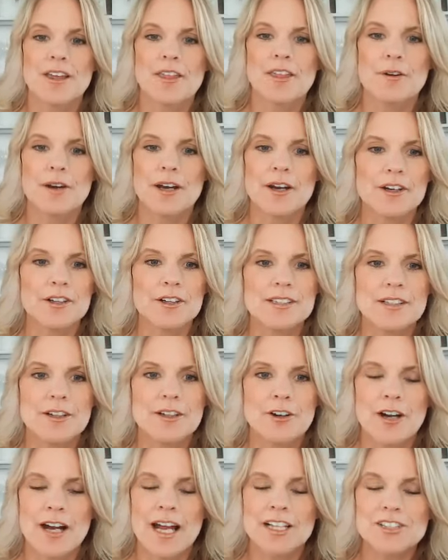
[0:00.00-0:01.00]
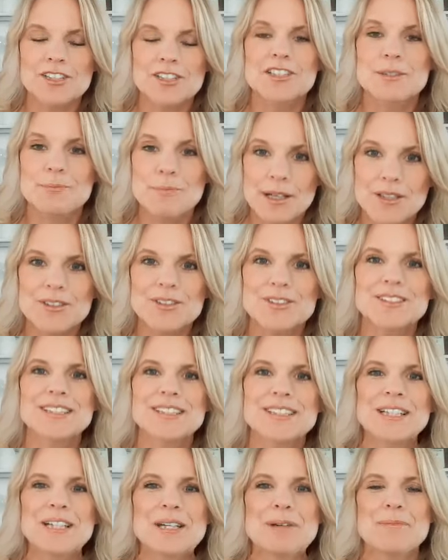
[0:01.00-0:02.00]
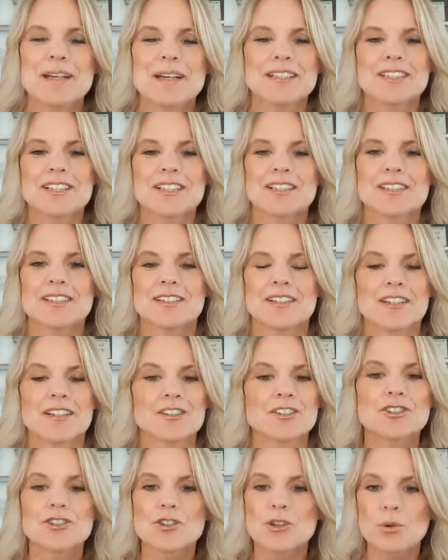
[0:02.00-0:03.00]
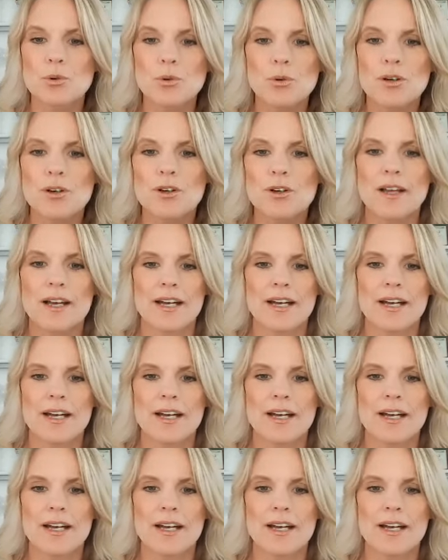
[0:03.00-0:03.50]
through Eric or Ashton's medical team, and just the school.